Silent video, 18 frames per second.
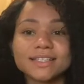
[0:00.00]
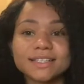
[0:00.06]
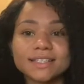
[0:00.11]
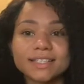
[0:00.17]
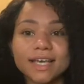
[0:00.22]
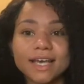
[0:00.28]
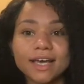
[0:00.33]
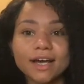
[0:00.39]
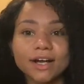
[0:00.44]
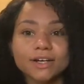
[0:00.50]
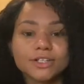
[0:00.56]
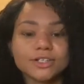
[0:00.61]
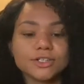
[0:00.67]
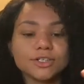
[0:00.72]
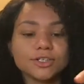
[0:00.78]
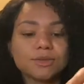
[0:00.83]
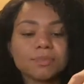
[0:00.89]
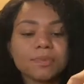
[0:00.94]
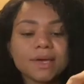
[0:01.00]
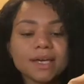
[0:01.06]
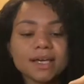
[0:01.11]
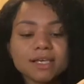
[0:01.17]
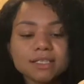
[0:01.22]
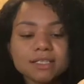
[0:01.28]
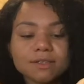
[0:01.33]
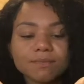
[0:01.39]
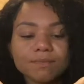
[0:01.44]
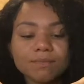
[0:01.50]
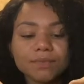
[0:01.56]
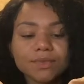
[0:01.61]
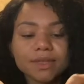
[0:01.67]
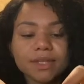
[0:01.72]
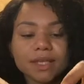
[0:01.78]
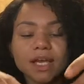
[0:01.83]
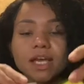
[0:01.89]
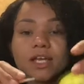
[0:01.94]
take our toothpicks,
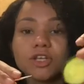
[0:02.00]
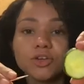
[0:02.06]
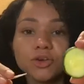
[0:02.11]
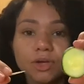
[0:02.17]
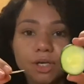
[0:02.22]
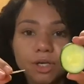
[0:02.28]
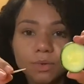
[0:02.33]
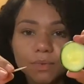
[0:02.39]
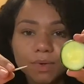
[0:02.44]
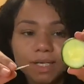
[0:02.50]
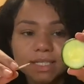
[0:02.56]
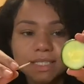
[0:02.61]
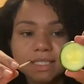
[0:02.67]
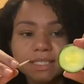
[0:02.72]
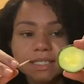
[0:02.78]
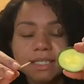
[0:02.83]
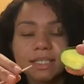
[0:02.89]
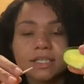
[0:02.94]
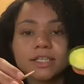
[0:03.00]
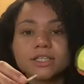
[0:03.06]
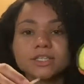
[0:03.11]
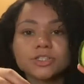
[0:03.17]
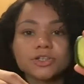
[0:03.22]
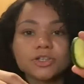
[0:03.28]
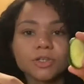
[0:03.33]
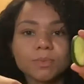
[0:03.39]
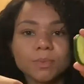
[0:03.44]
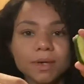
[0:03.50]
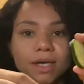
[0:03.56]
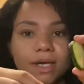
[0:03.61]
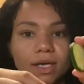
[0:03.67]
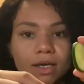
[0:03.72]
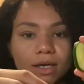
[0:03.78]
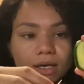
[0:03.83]
and you're gonna wanna stick the toothpick